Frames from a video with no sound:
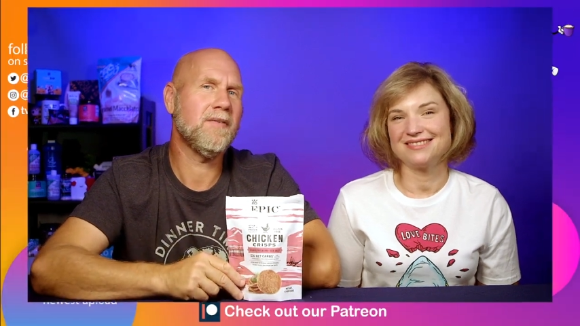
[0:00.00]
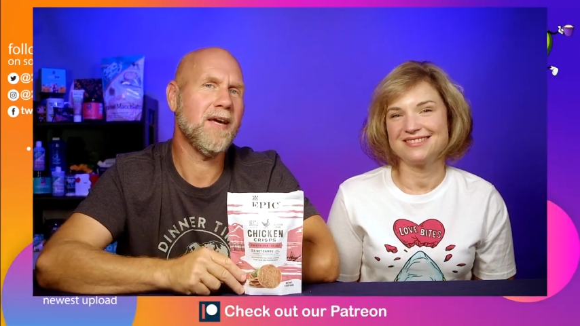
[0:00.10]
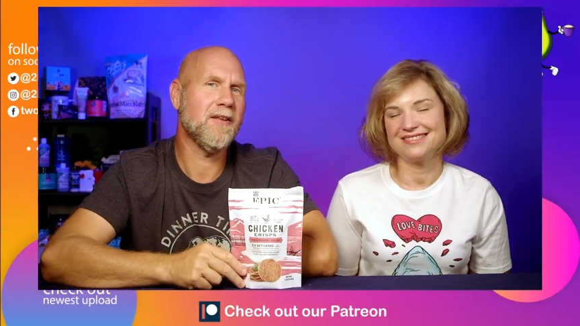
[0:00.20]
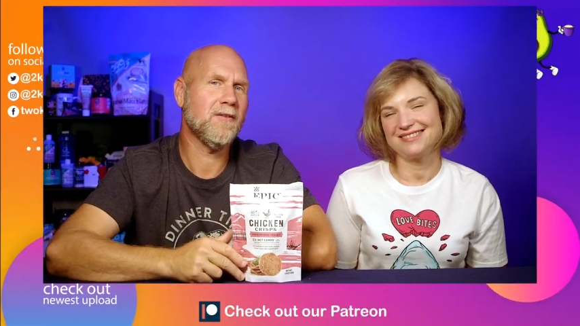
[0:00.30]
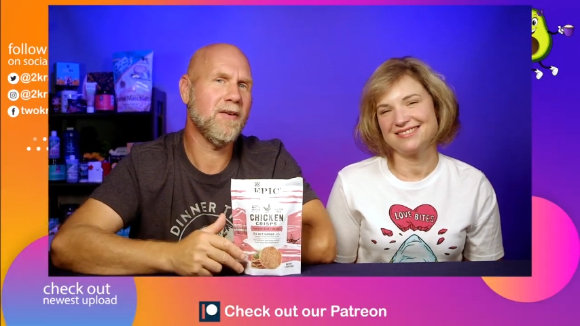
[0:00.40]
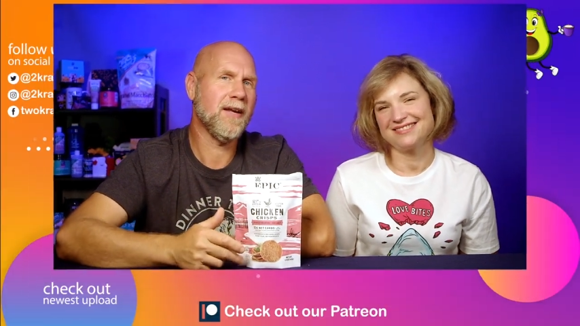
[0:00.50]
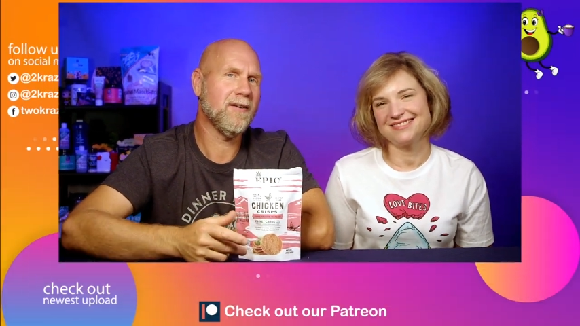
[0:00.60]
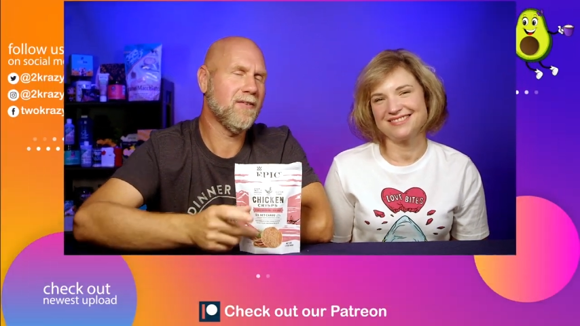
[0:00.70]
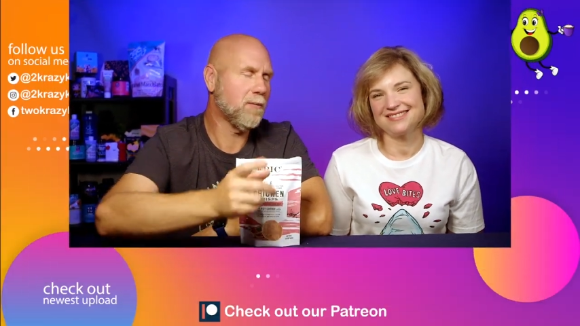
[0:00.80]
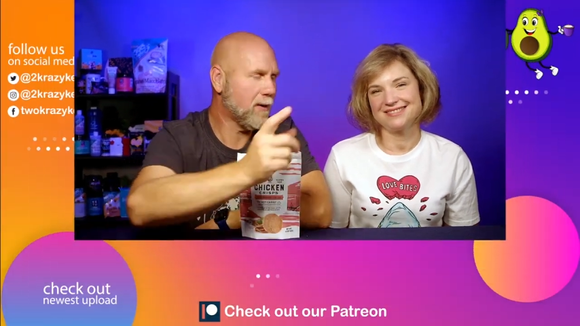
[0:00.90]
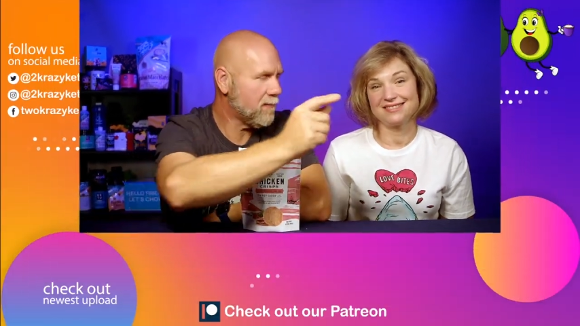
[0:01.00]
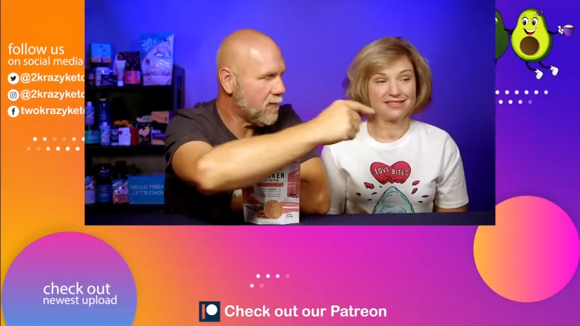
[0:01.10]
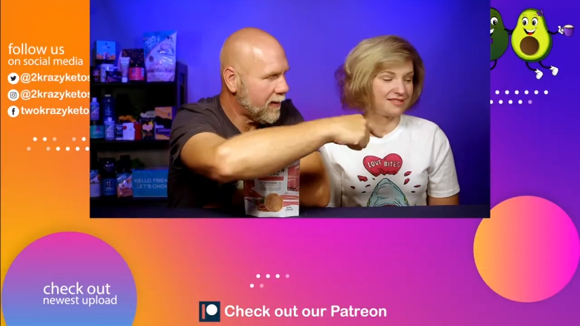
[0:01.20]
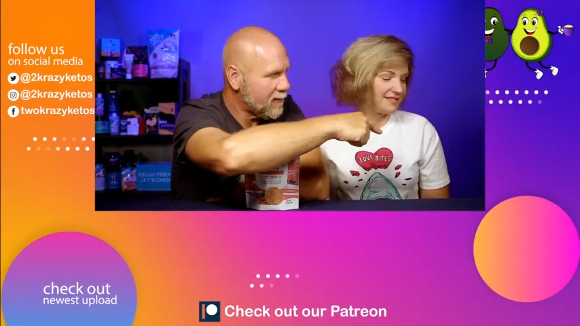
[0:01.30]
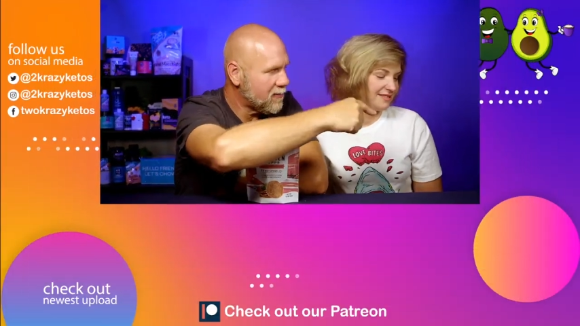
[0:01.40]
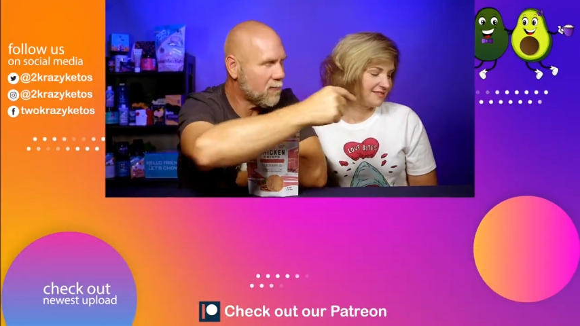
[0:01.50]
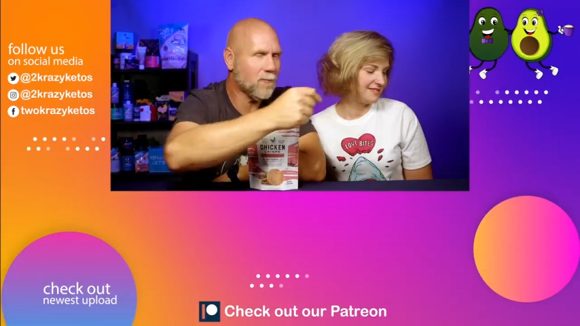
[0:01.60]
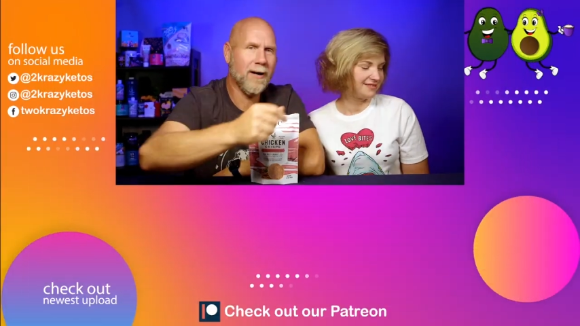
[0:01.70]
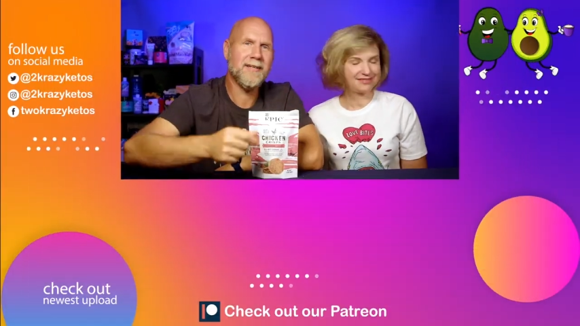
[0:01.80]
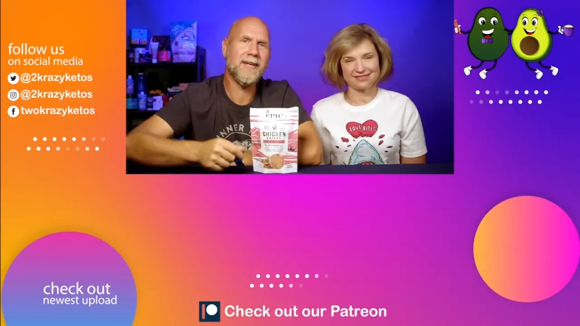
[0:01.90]
Speaker 1: of the other videos that we have linked
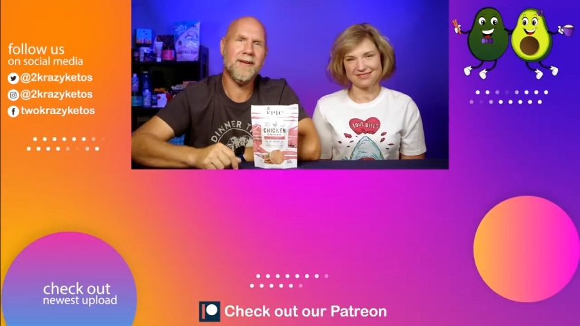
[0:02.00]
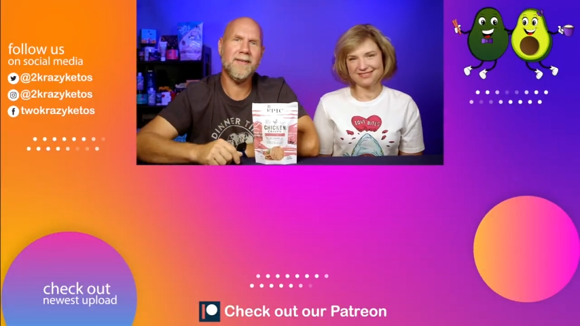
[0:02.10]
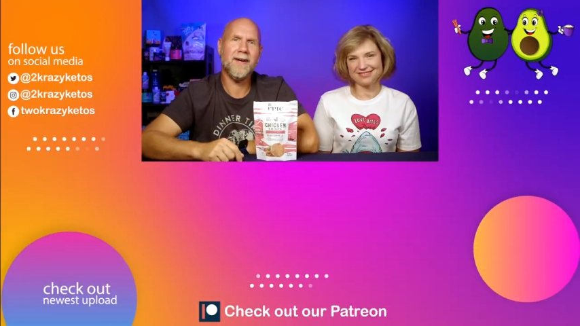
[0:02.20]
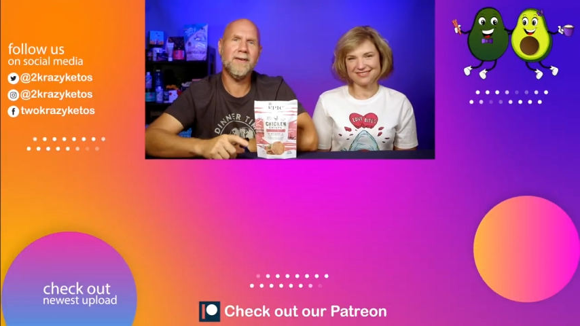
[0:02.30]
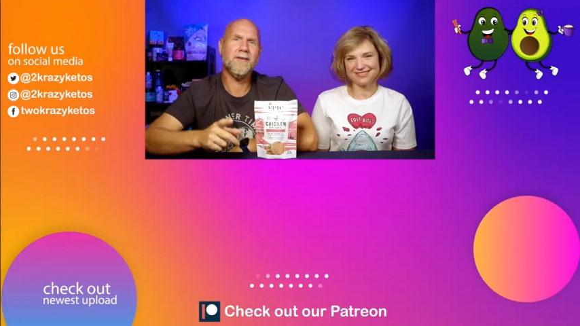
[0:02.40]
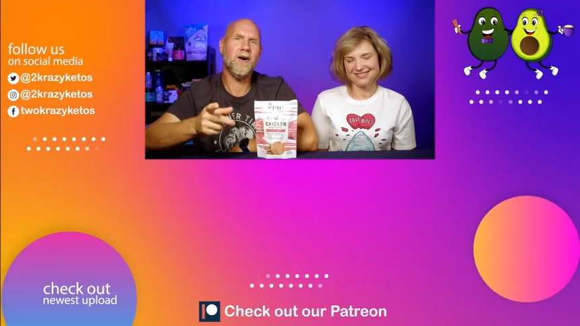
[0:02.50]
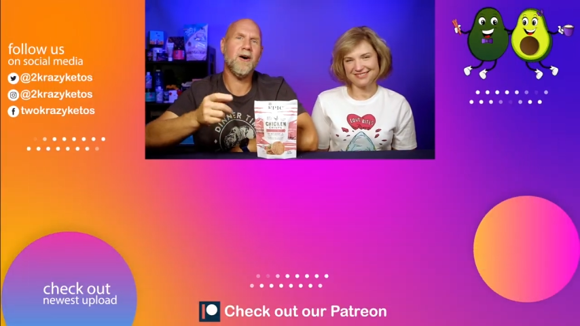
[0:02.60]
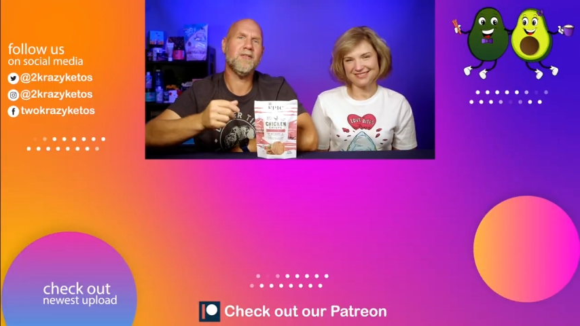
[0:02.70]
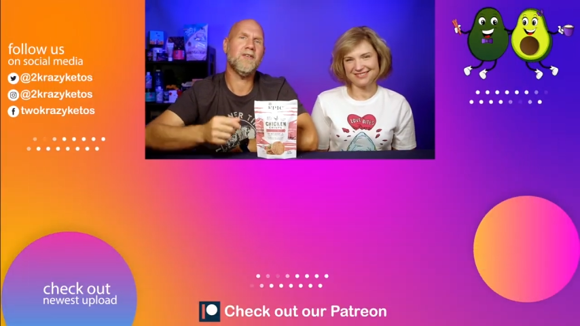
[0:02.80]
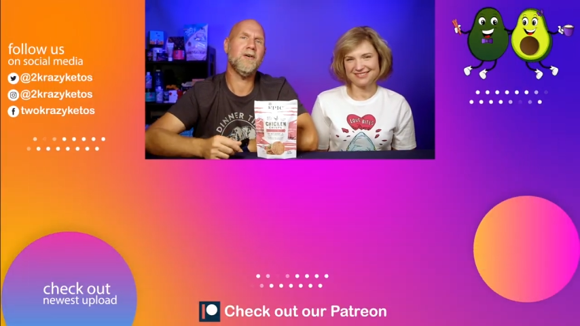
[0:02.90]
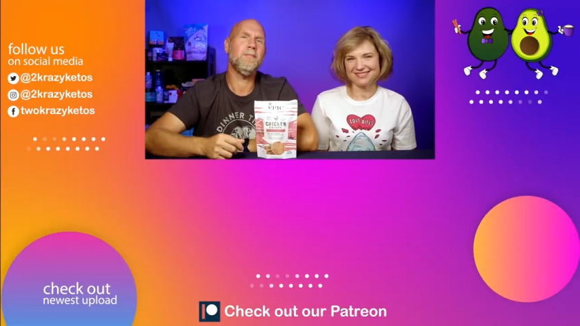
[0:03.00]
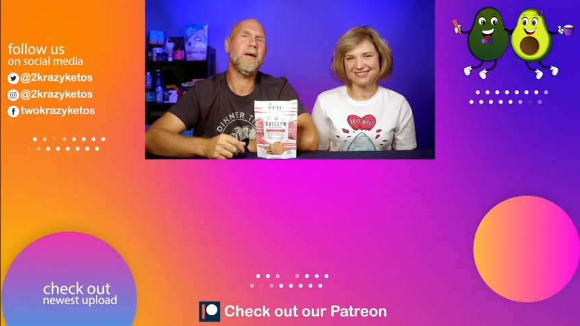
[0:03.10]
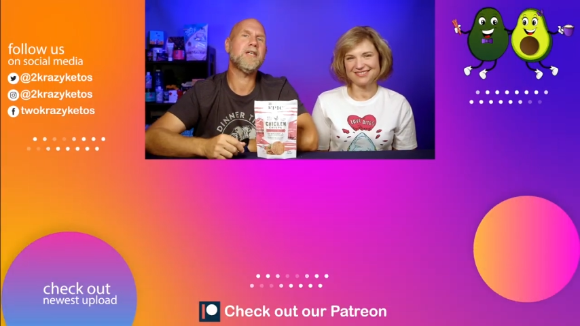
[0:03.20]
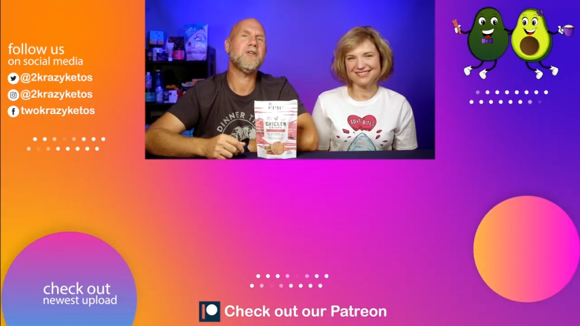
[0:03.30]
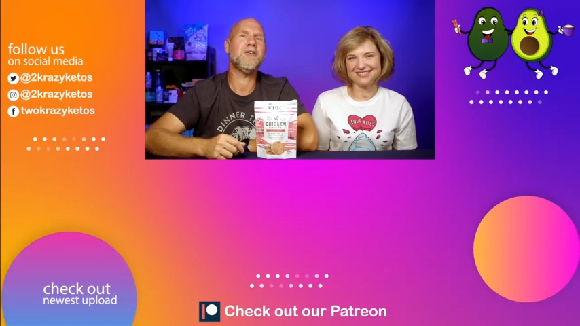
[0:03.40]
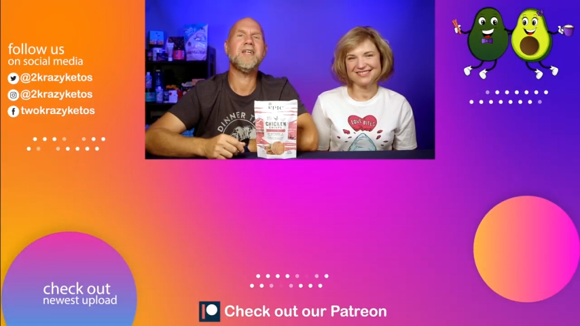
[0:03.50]
right down there. Also, make sure you